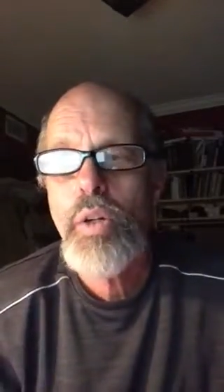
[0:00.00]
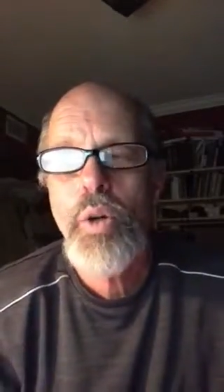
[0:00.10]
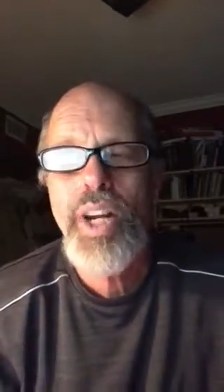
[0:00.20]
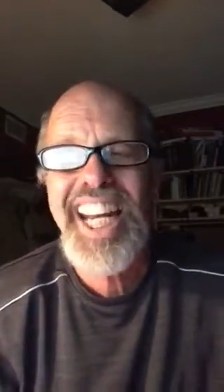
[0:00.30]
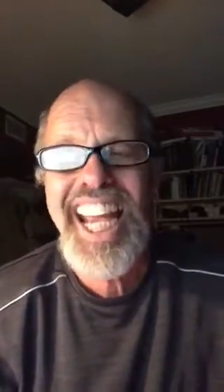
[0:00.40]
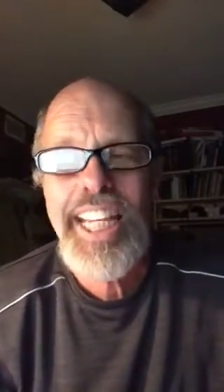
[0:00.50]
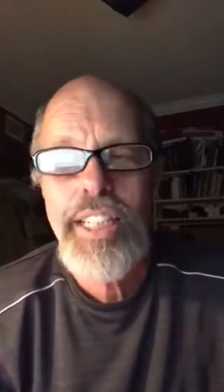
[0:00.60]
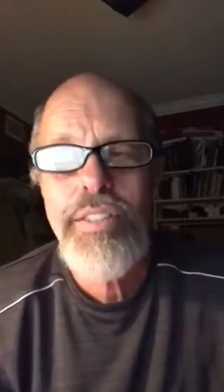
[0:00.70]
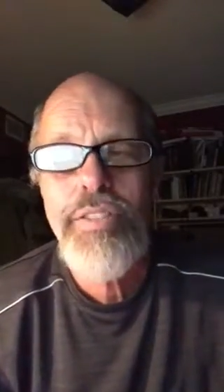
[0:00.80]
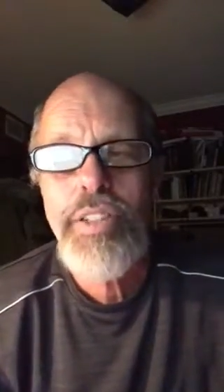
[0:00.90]

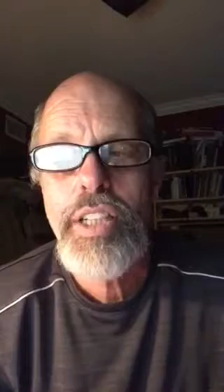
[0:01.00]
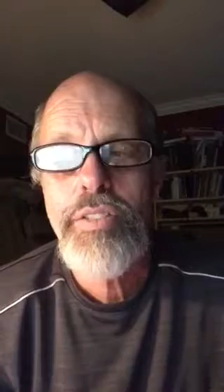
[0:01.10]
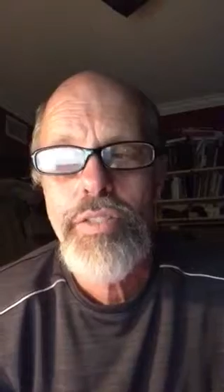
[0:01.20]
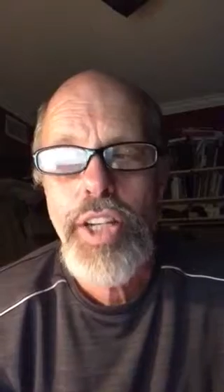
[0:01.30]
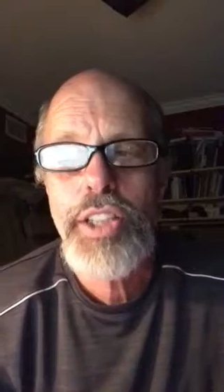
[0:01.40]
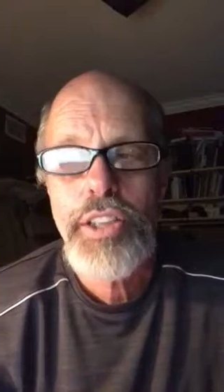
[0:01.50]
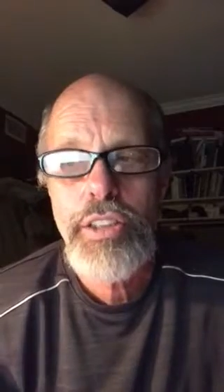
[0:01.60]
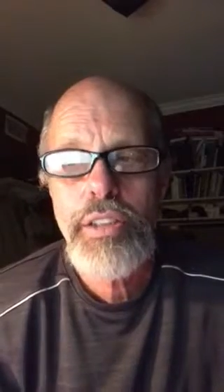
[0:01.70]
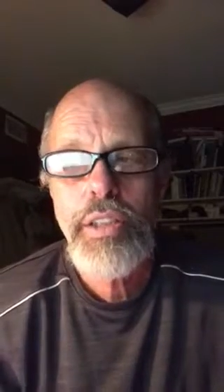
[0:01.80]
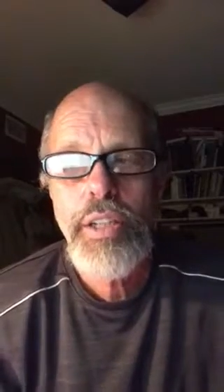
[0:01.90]
creative confession.